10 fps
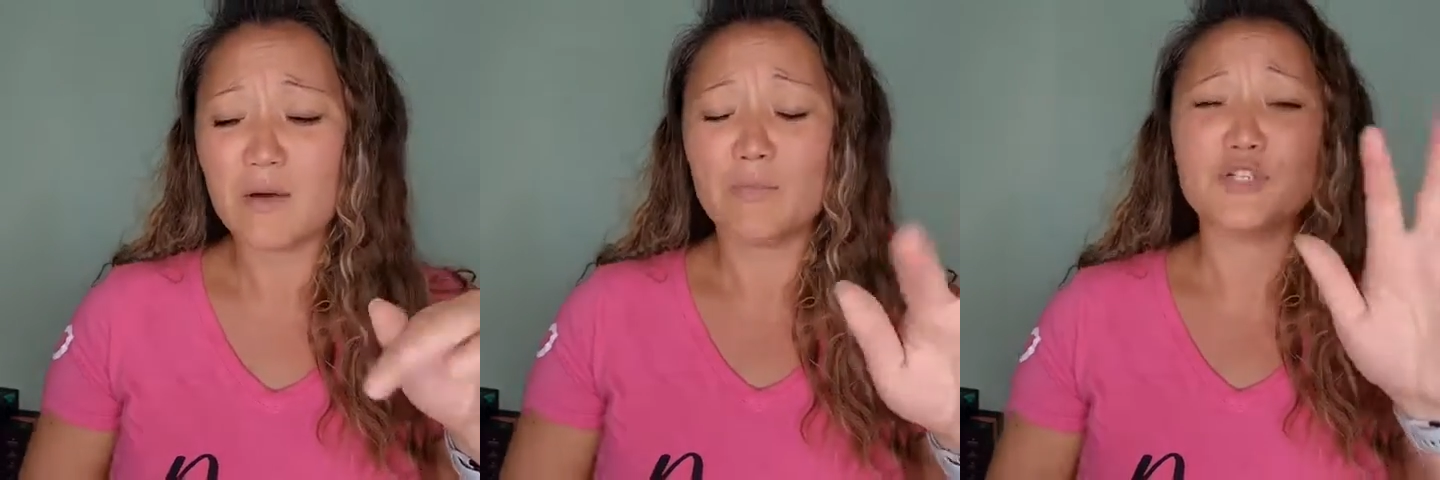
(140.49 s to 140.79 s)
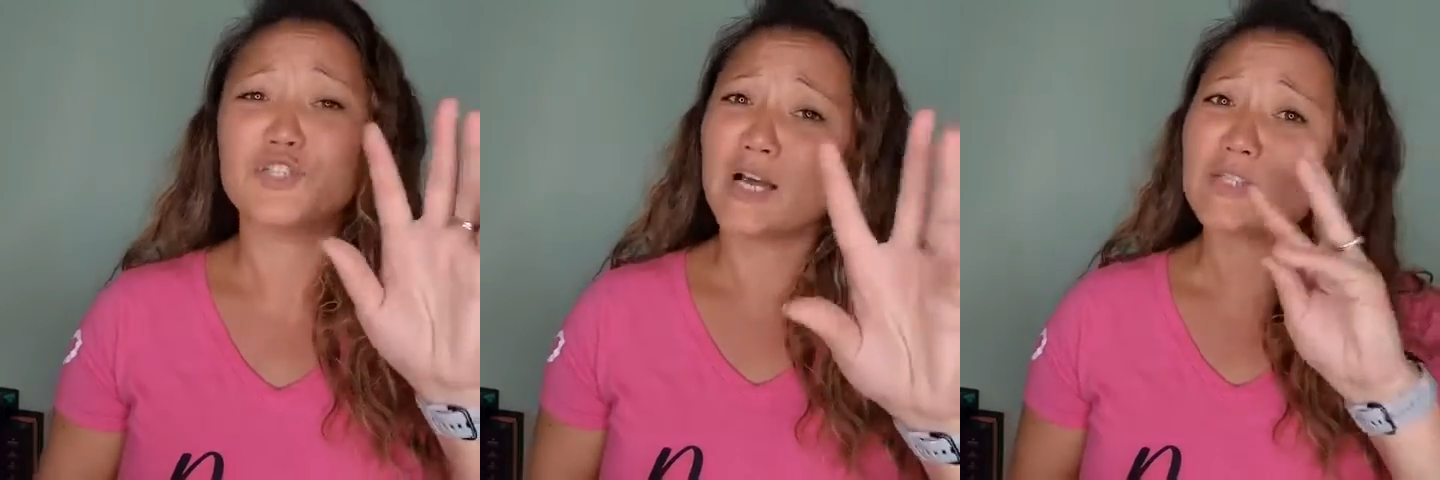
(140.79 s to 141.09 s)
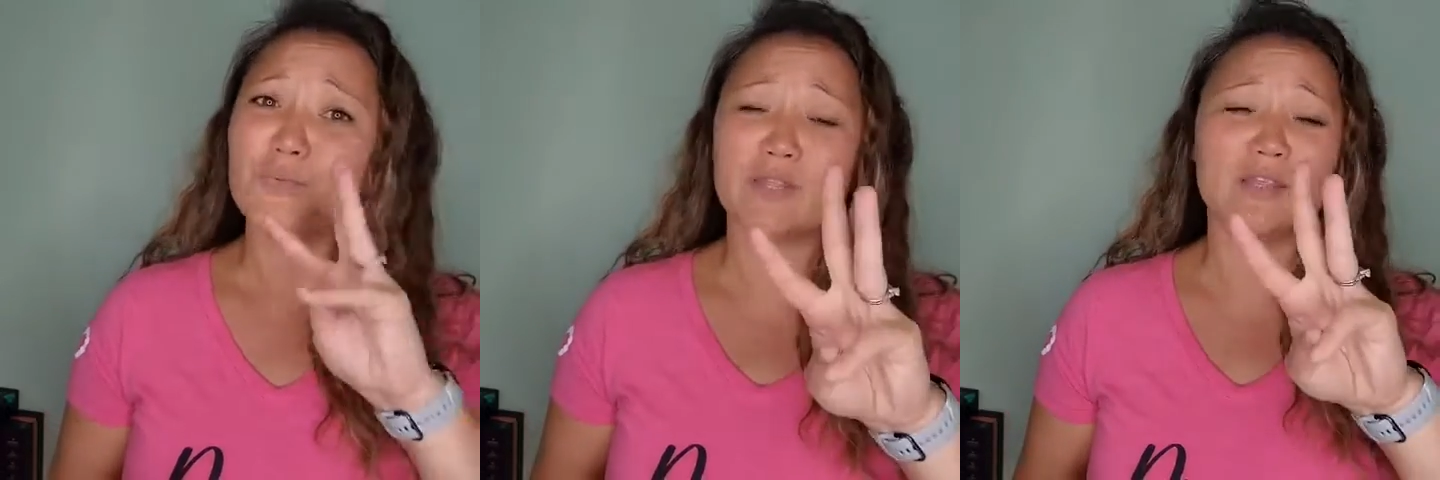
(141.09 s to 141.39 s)
But
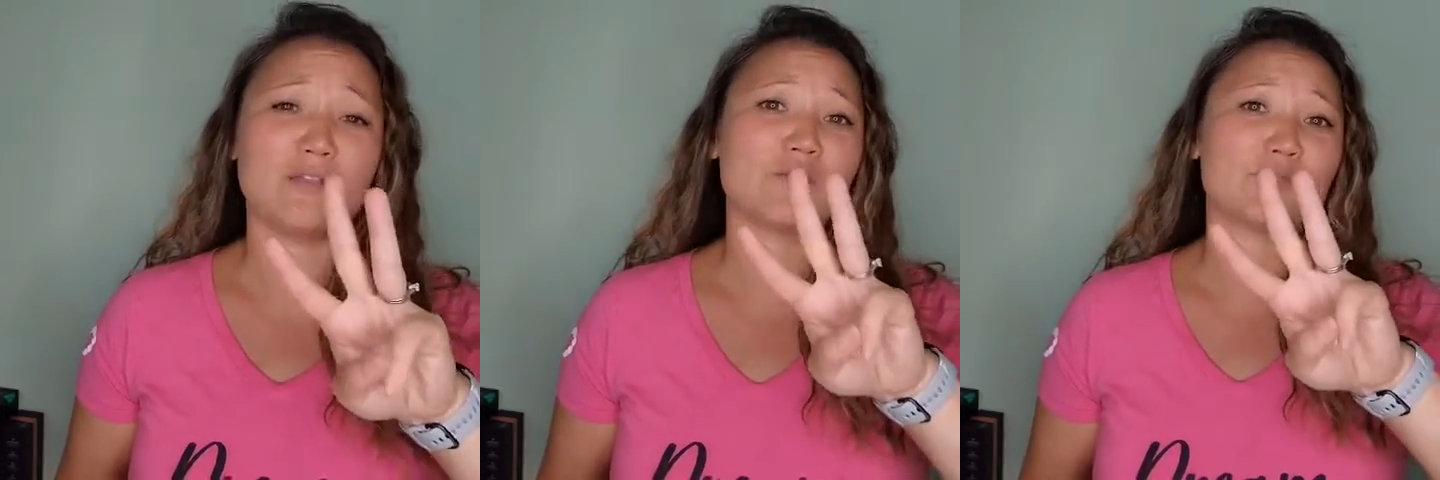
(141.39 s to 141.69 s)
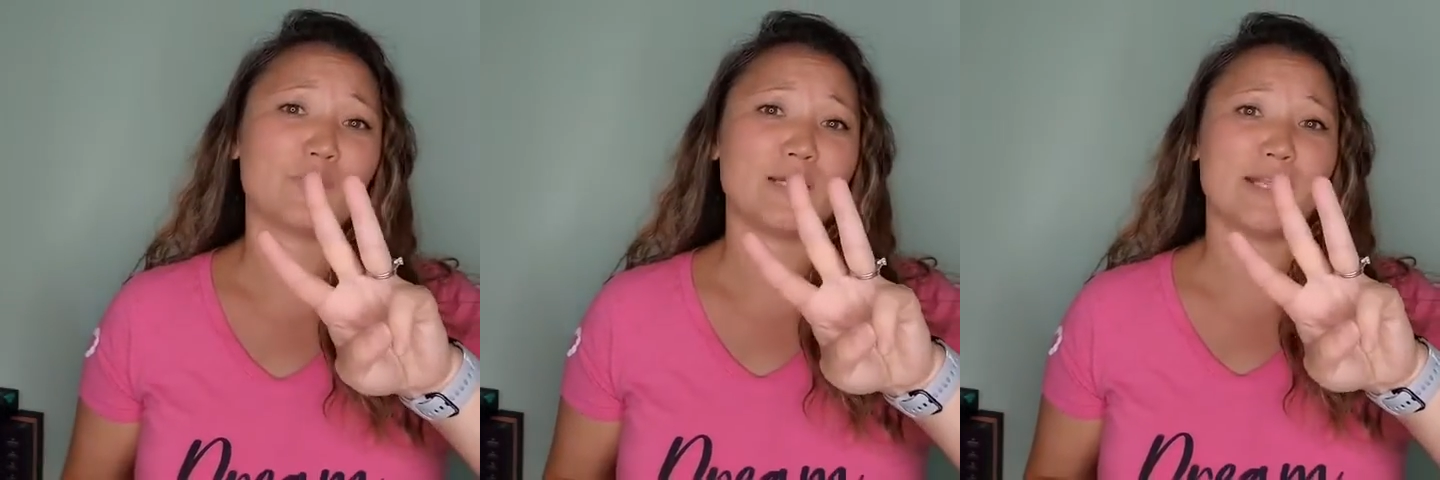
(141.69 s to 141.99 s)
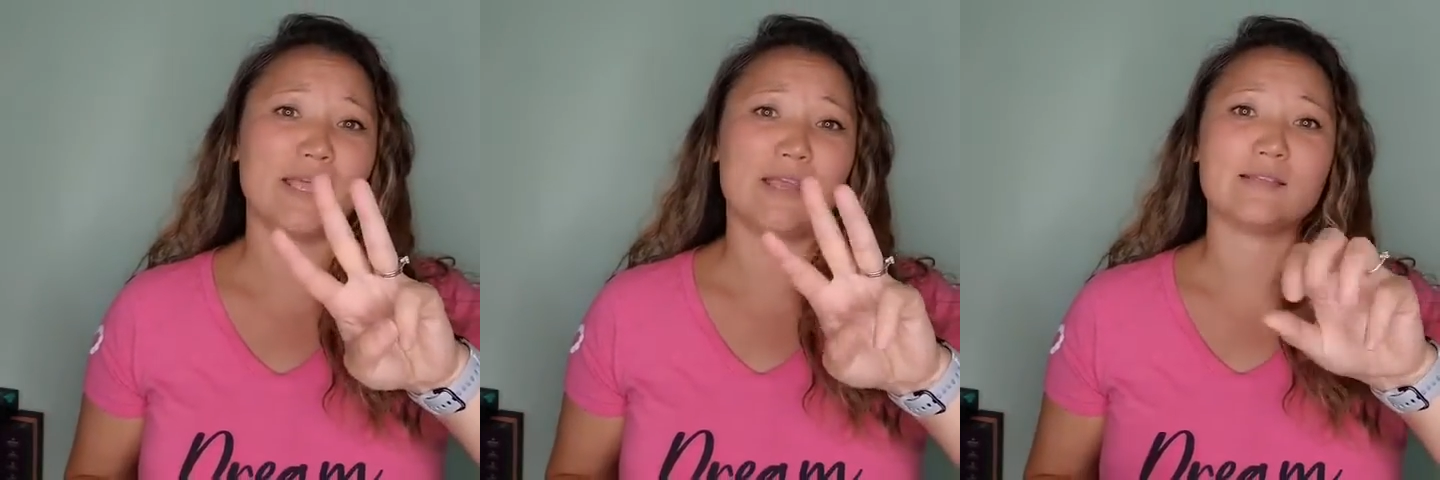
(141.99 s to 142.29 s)
just within those 3
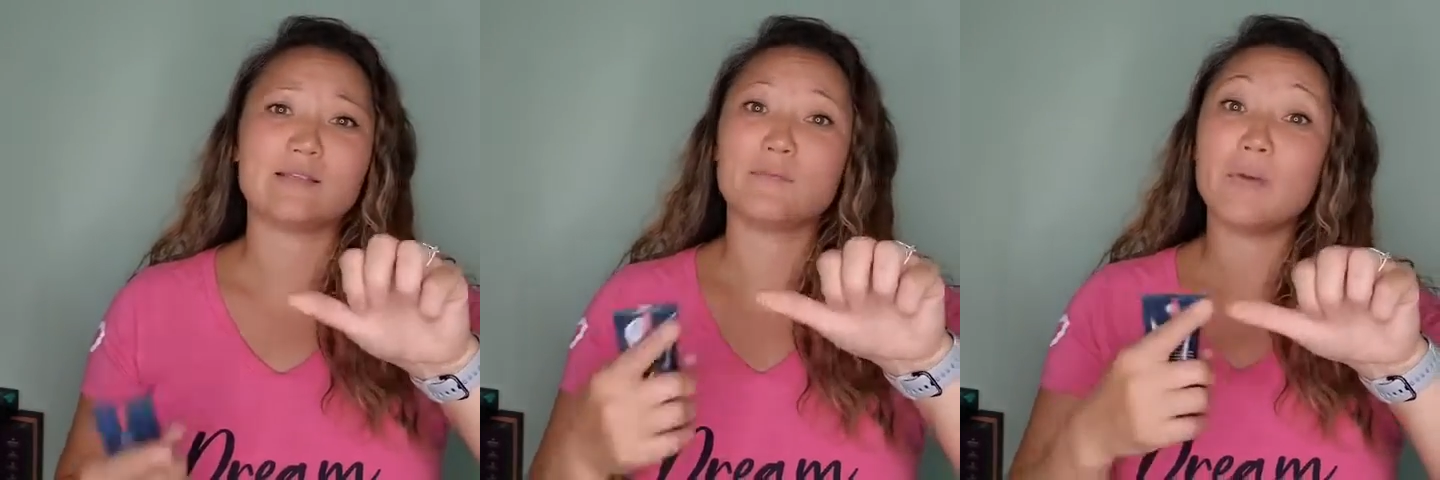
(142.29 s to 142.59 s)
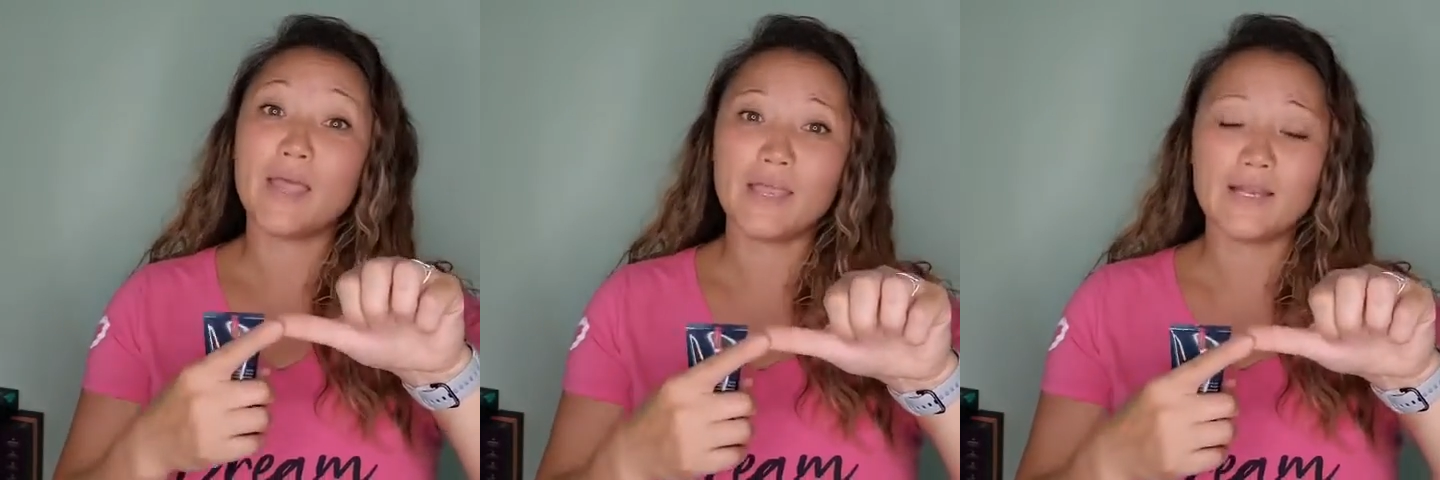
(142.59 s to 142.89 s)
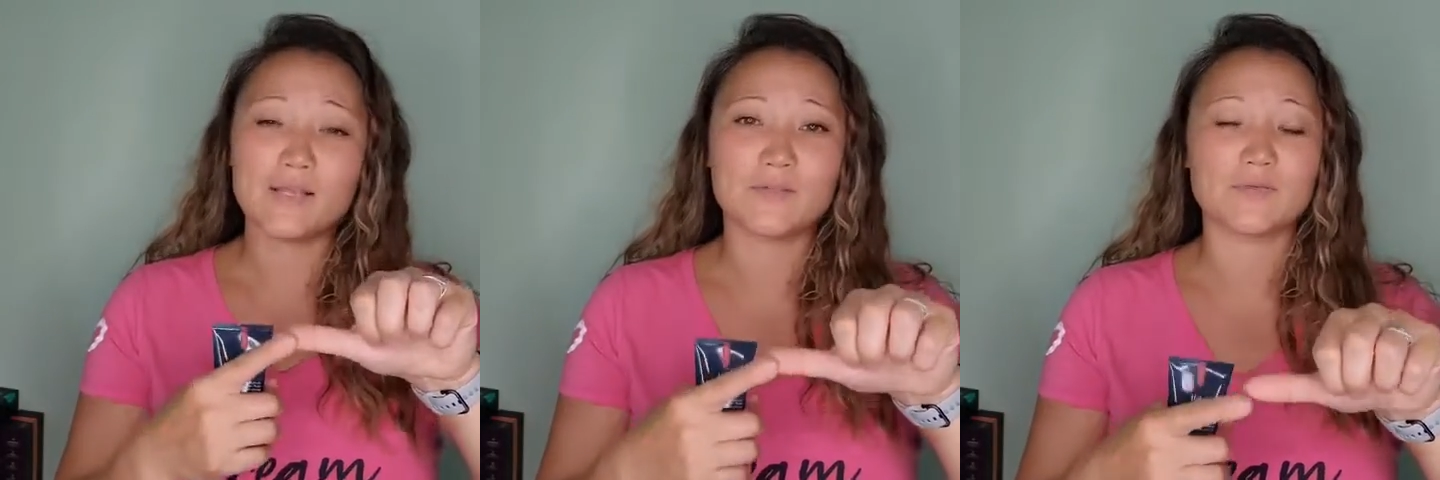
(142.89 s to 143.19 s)
days, the pain
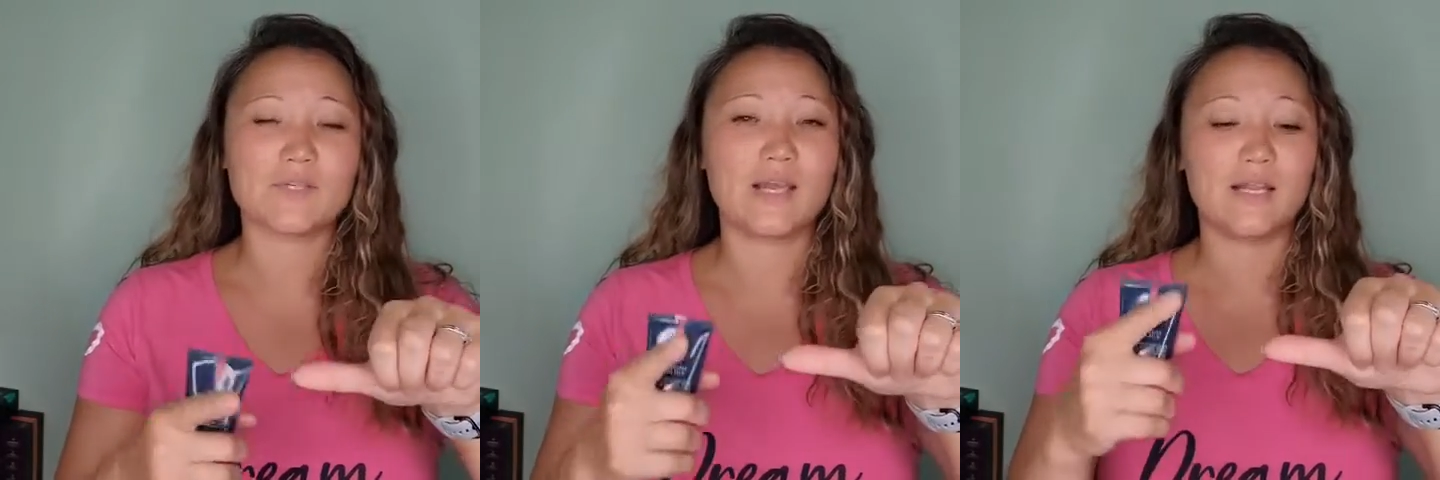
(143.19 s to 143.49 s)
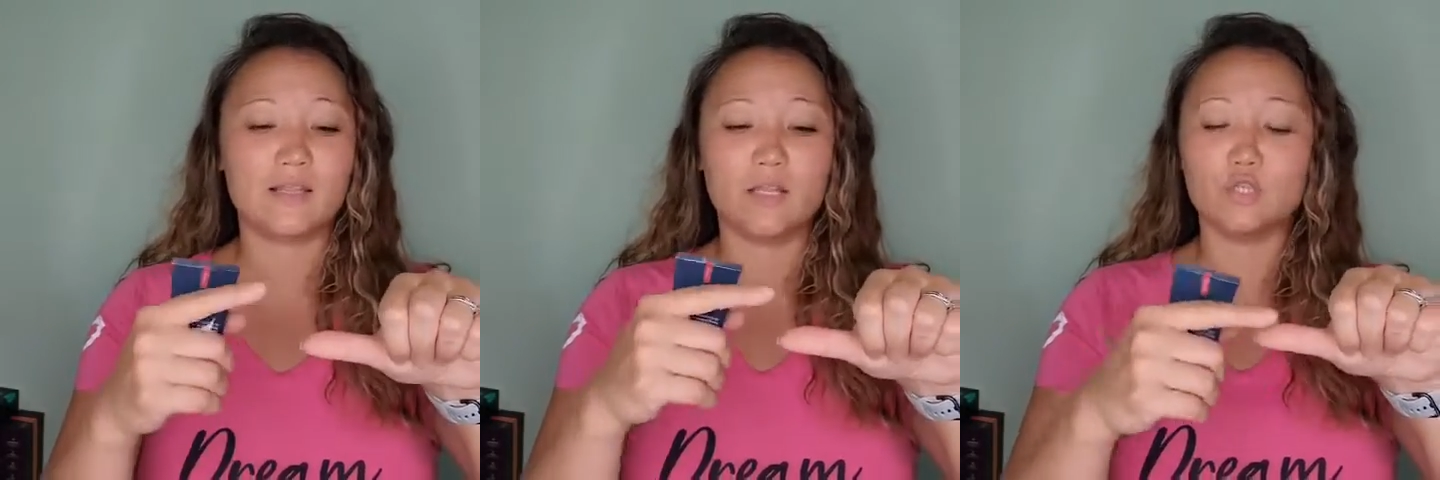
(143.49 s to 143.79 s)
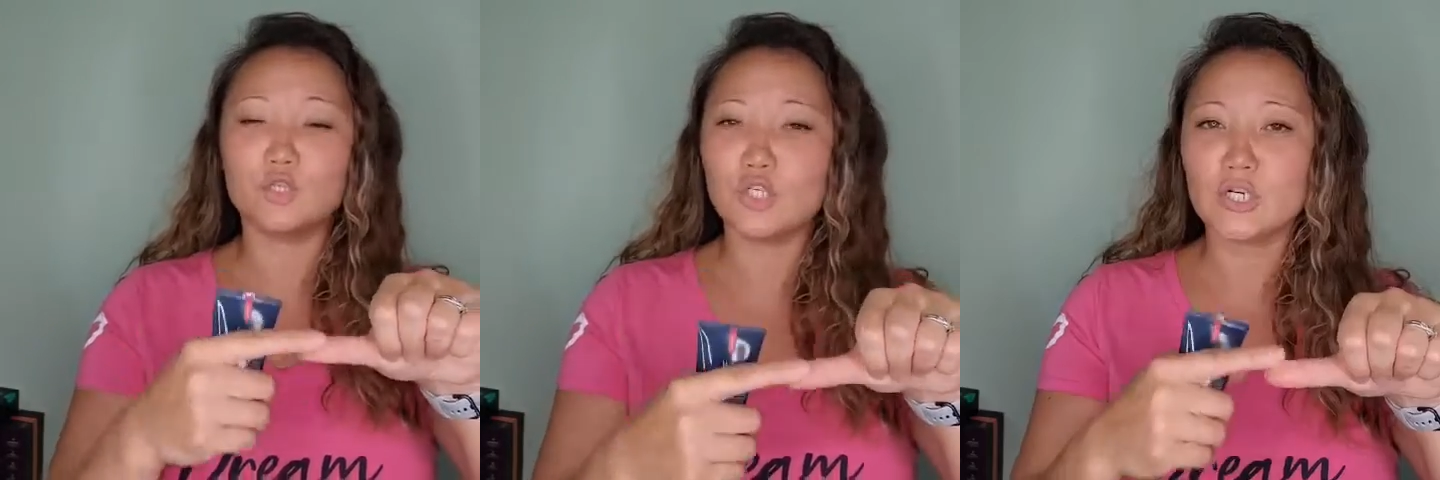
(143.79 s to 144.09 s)
has subsided, the
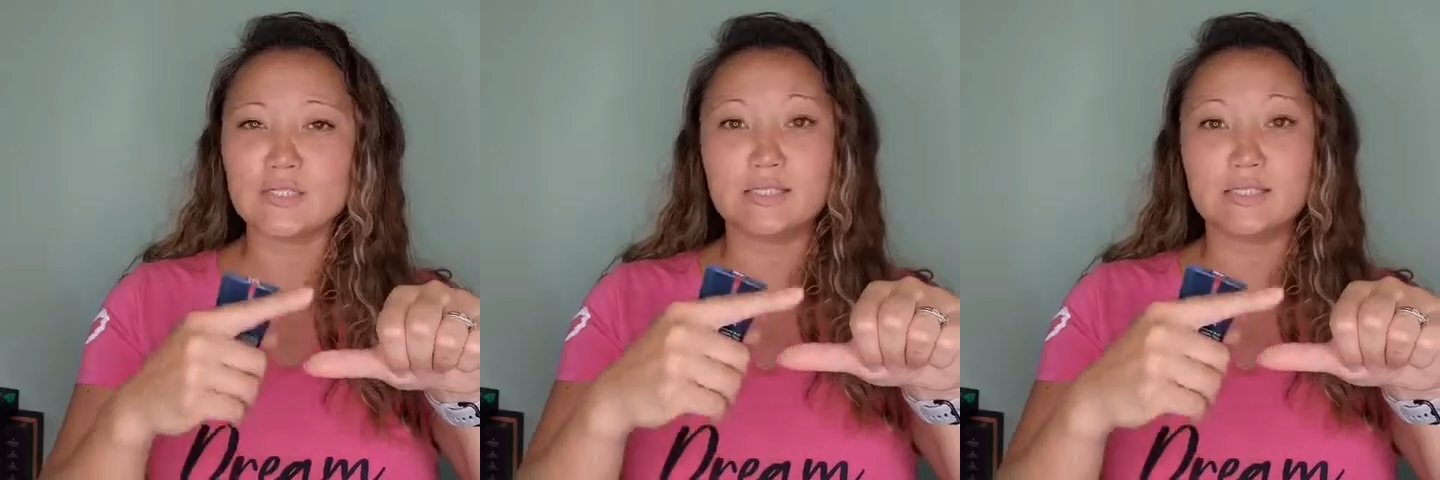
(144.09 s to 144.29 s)
looks,